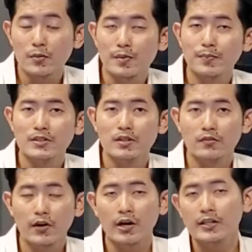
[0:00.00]
for the purpose
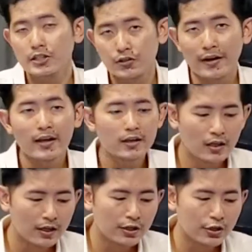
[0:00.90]
of karate training,
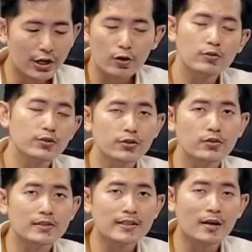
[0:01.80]
you can also
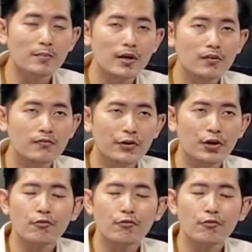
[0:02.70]
use the dumbbell for